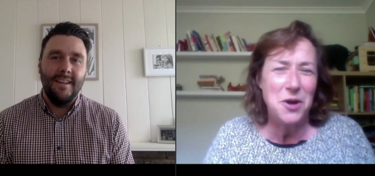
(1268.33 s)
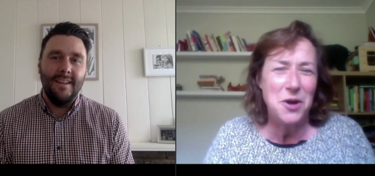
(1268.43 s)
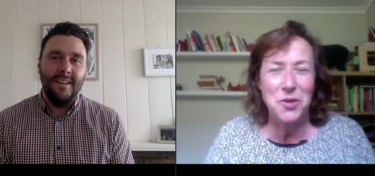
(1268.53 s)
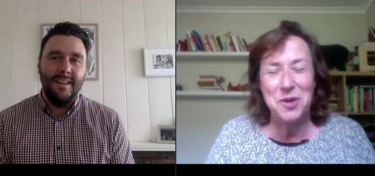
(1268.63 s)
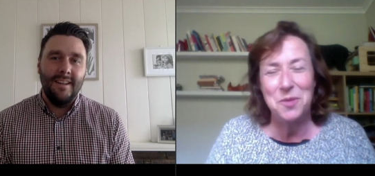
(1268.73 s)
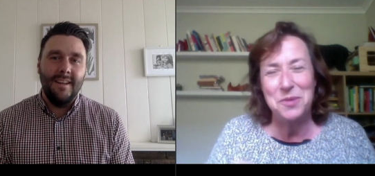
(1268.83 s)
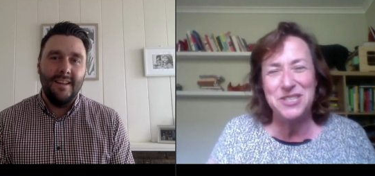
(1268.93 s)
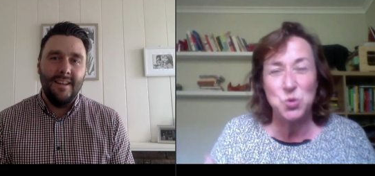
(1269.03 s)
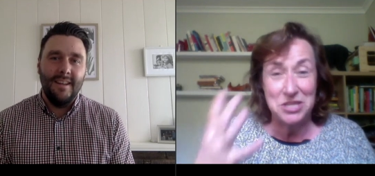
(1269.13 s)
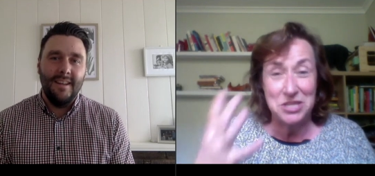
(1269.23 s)
Speaker 1: or there'll be a
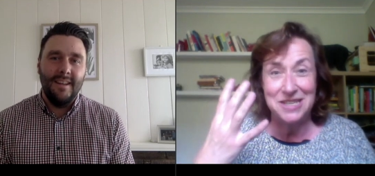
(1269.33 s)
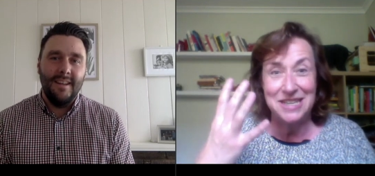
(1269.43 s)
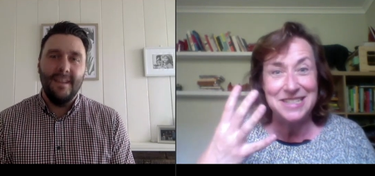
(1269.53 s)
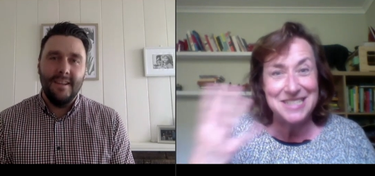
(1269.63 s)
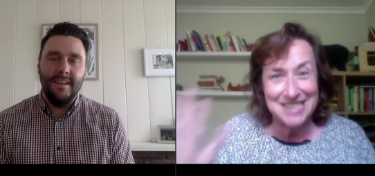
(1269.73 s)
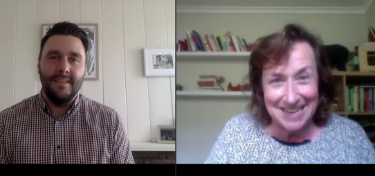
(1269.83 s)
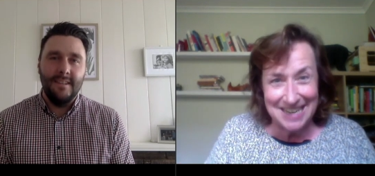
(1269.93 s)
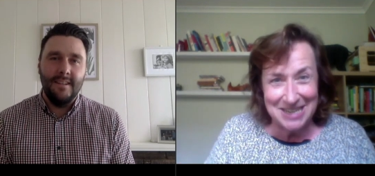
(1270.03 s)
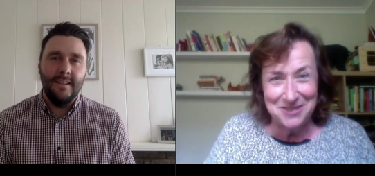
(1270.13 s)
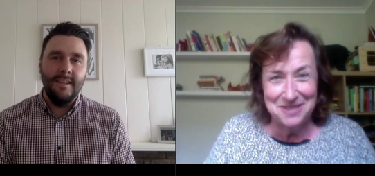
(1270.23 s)
switch in
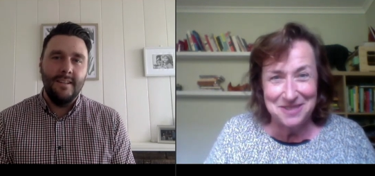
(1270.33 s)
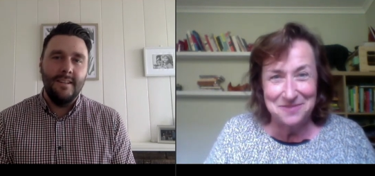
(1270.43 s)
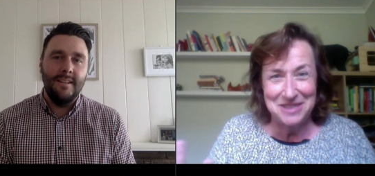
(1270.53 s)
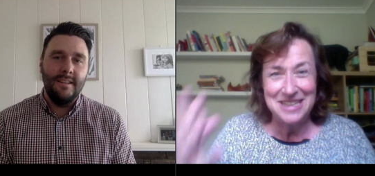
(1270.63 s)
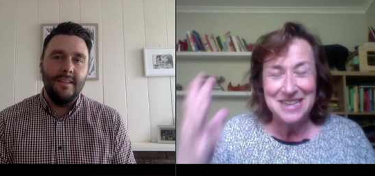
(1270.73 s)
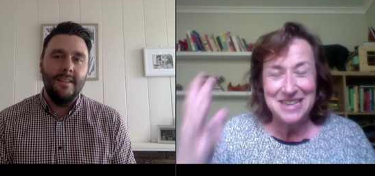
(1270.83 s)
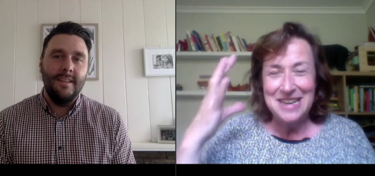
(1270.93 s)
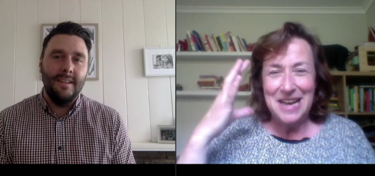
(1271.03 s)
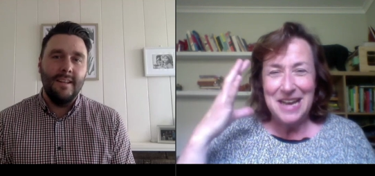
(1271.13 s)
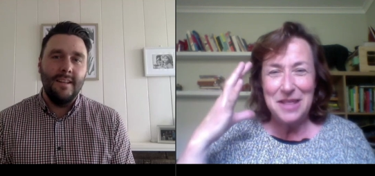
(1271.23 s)
understanding or something.
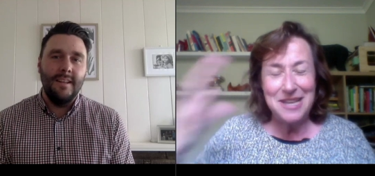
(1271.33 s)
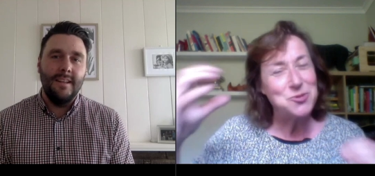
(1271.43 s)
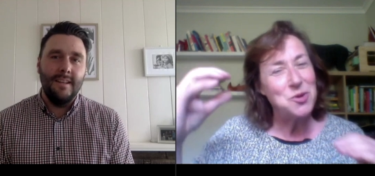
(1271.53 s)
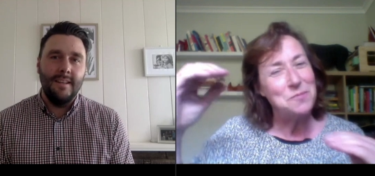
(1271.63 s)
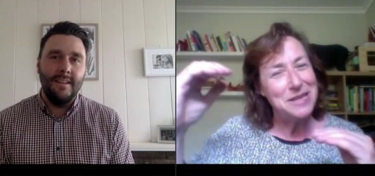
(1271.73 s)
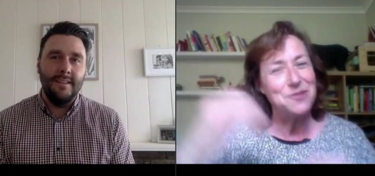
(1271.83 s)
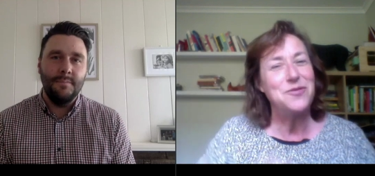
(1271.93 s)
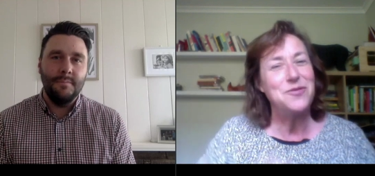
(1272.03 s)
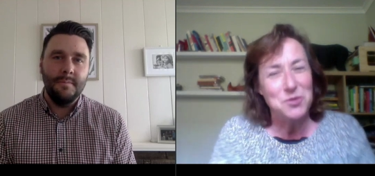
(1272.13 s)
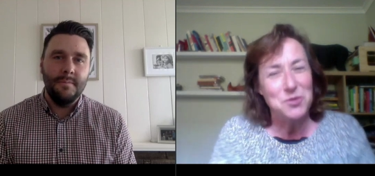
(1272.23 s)
And that's what makes
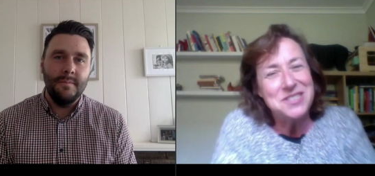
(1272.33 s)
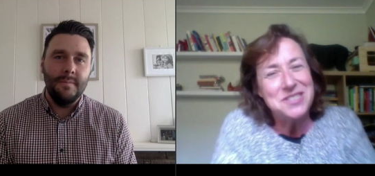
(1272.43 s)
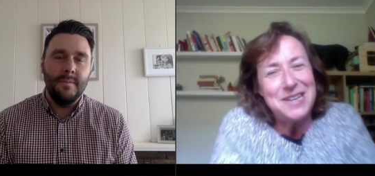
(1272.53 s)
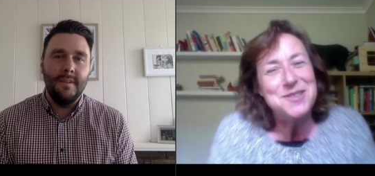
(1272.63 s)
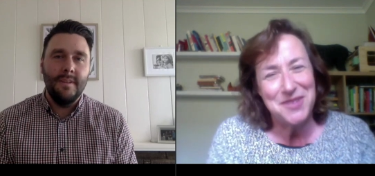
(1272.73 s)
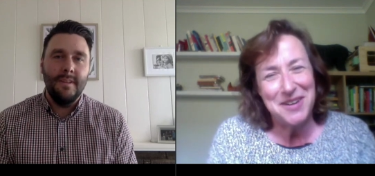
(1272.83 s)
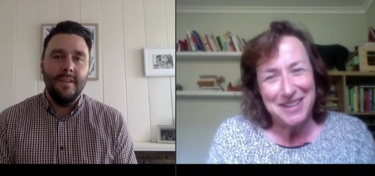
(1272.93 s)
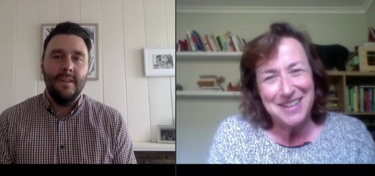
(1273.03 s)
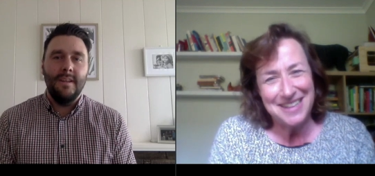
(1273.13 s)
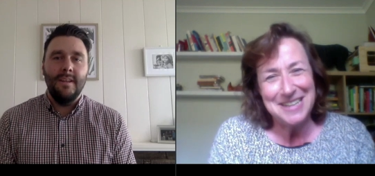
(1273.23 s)
it feel more
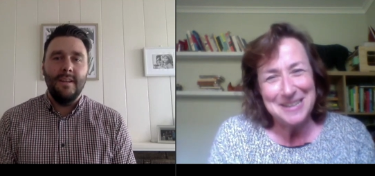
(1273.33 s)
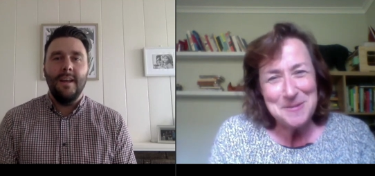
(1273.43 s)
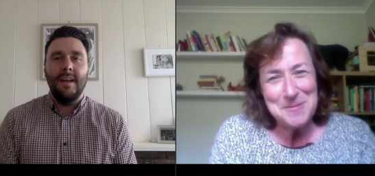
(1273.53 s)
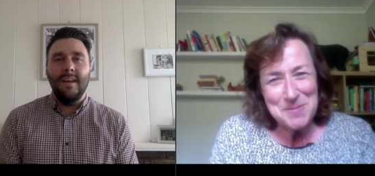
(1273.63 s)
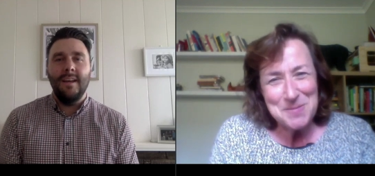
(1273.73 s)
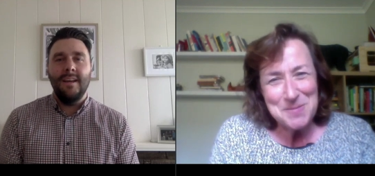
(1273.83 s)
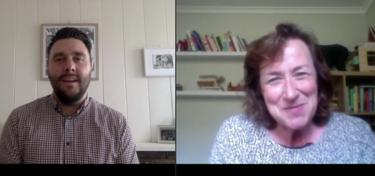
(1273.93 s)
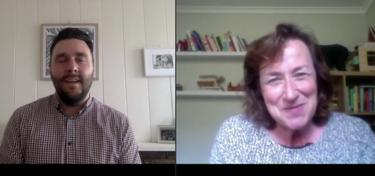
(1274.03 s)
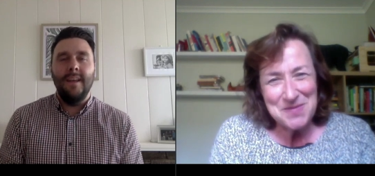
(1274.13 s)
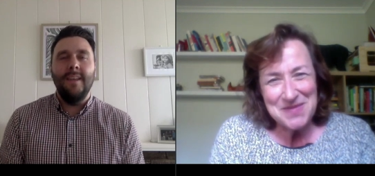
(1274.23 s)
satisfying, I think.
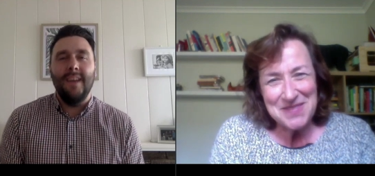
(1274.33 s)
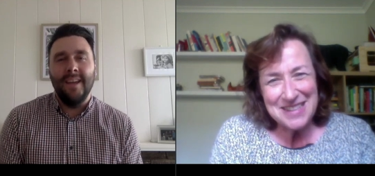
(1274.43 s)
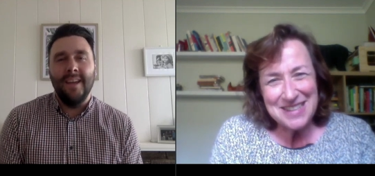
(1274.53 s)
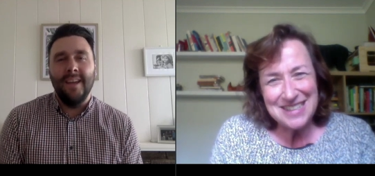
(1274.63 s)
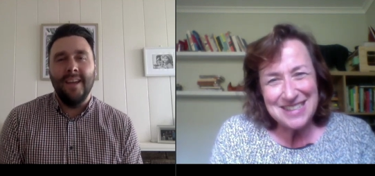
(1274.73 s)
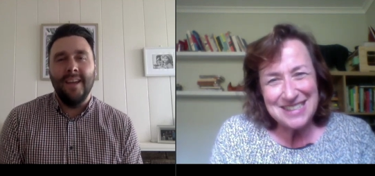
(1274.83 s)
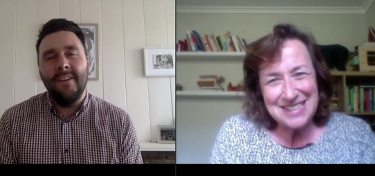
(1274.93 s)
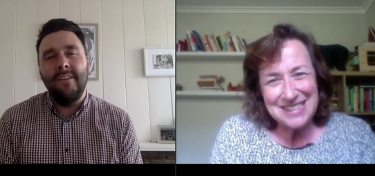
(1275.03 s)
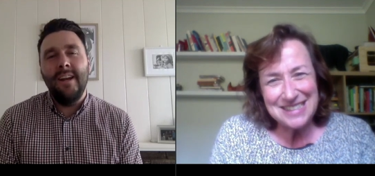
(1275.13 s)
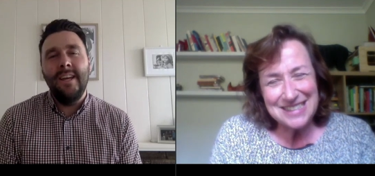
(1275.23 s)
Speaker 2: Okay. Are there,
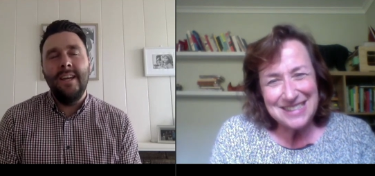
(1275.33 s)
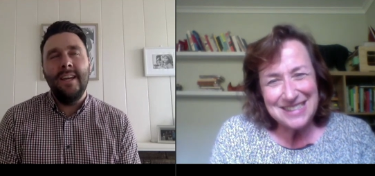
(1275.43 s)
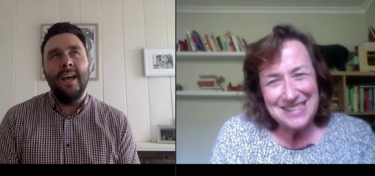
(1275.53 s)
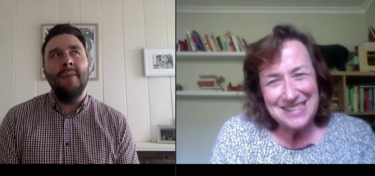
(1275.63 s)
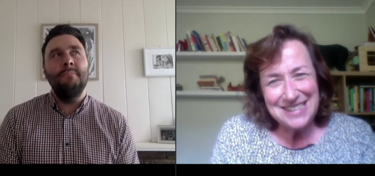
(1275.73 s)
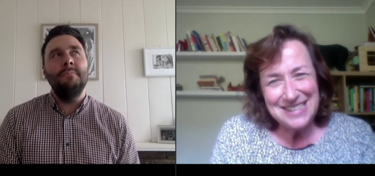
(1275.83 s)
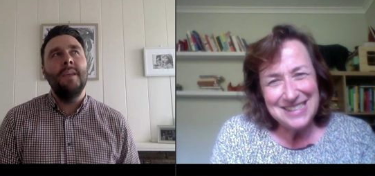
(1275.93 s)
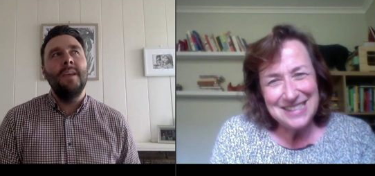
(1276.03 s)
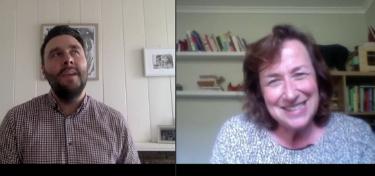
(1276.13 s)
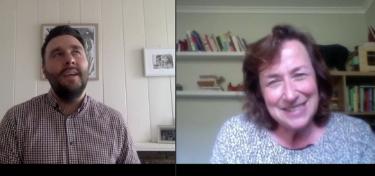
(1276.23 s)
are there any
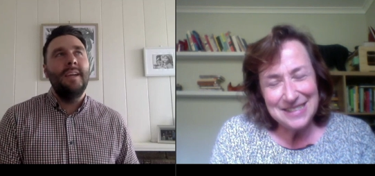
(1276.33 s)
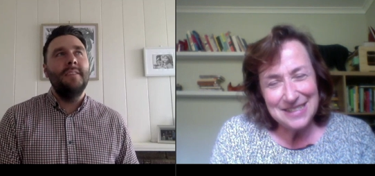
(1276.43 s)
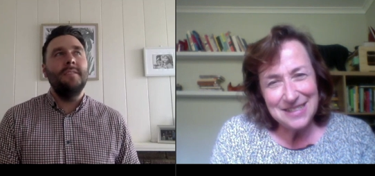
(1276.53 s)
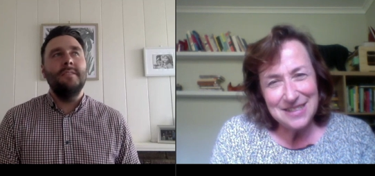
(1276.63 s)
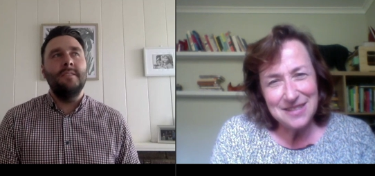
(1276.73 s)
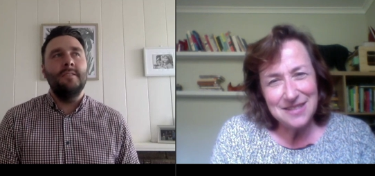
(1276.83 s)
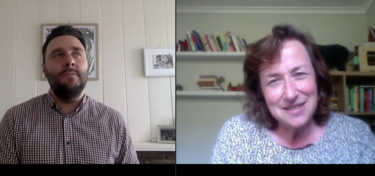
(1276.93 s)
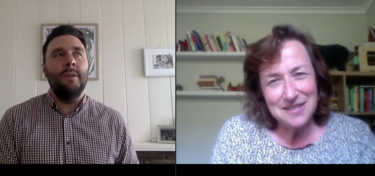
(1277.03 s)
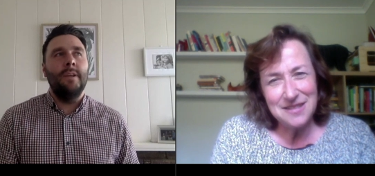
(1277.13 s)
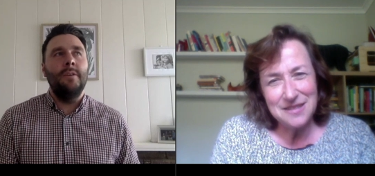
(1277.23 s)
um,
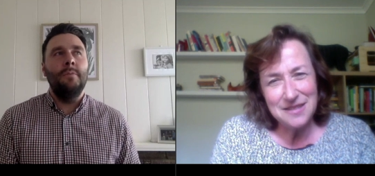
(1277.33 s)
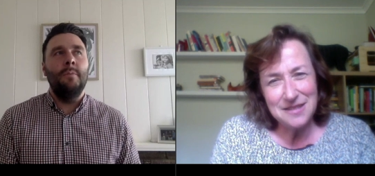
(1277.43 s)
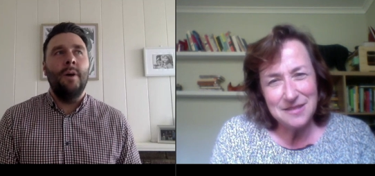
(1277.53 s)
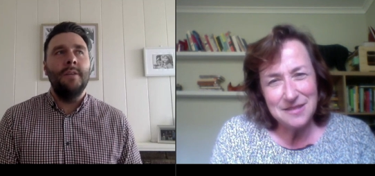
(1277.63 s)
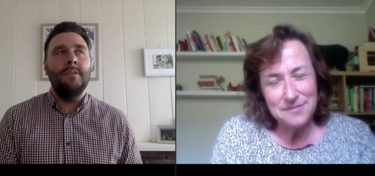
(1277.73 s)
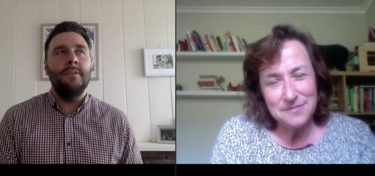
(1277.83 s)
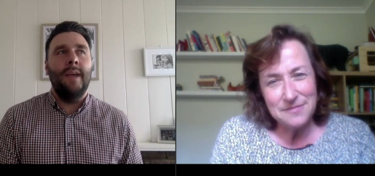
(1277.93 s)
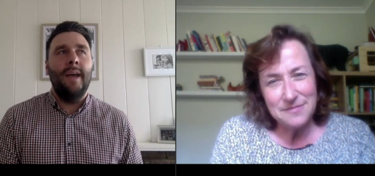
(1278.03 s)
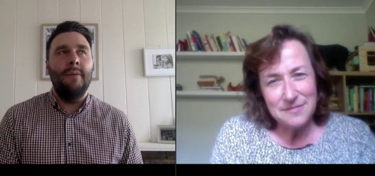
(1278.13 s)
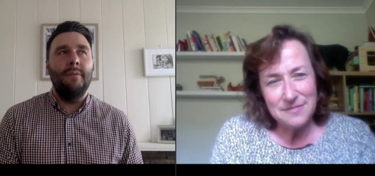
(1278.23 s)
instances where you might
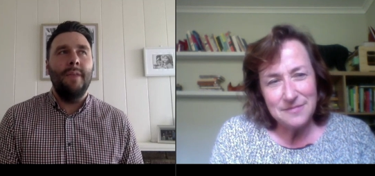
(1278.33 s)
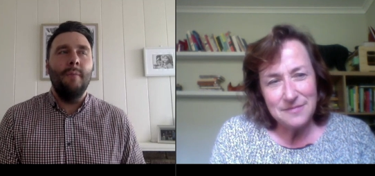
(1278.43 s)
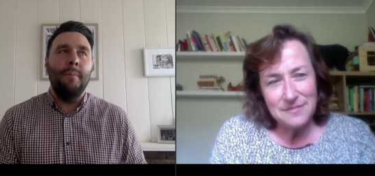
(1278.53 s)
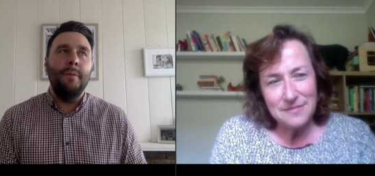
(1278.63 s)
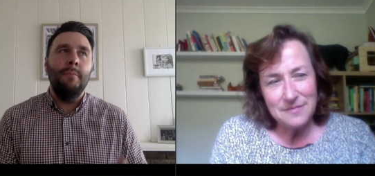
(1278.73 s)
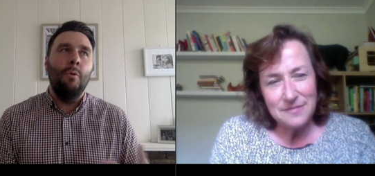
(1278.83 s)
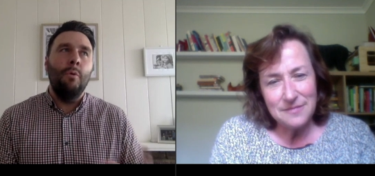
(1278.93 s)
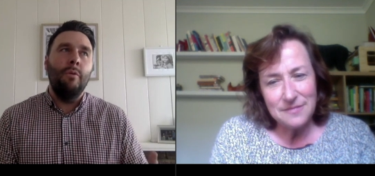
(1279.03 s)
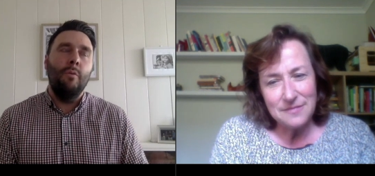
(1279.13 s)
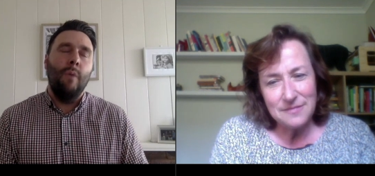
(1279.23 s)
do, there might be
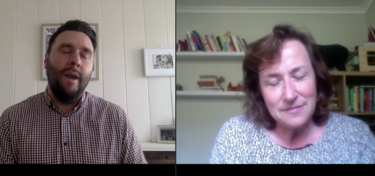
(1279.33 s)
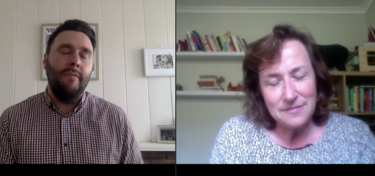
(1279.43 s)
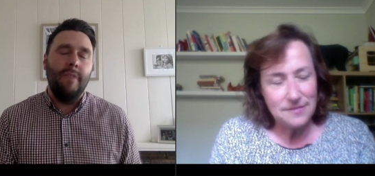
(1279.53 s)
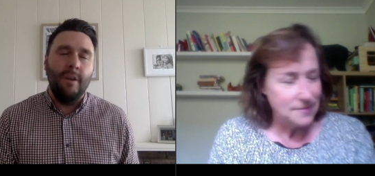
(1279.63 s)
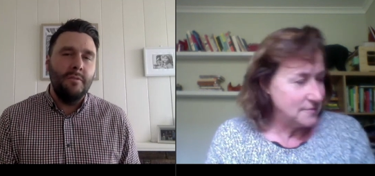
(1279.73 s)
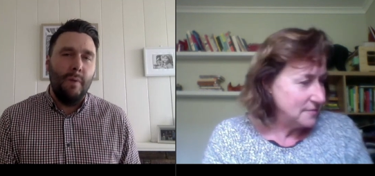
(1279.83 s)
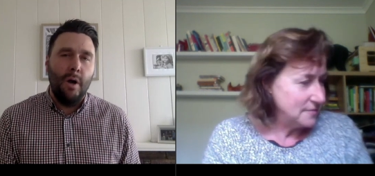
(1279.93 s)
more than one of those